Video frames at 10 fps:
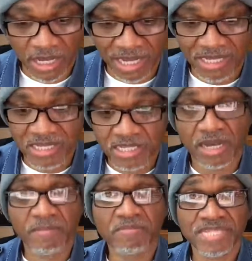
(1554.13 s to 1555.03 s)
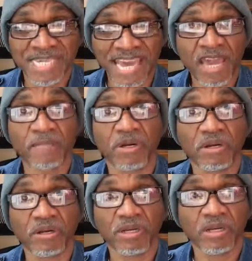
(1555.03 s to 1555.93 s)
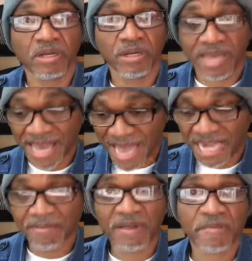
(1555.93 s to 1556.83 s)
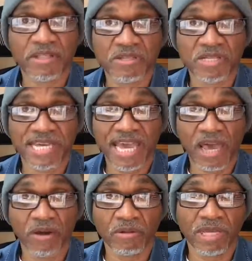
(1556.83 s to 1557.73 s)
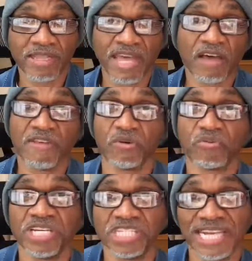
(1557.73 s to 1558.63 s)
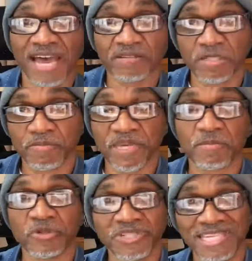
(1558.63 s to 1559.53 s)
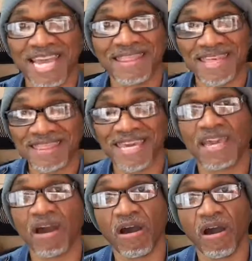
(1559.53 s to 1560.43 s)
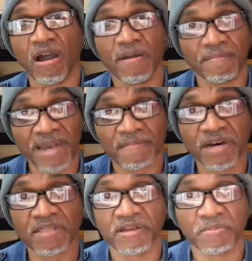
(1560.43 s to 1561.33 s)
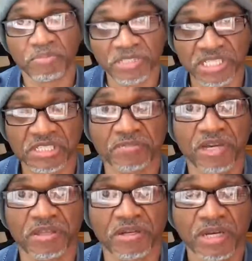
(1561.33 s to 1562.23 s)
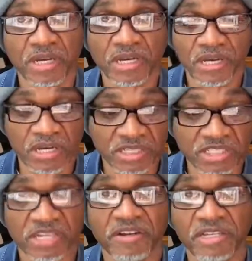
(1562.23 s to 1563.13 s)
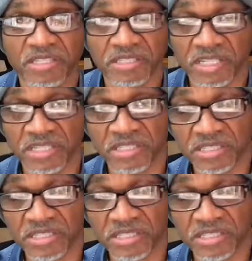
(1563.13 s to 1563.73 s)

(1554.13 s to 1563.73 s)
And some scammer hacked my mother's account, and now they're reaching out to people saying that they are my mother, Bridget's mother, Jared and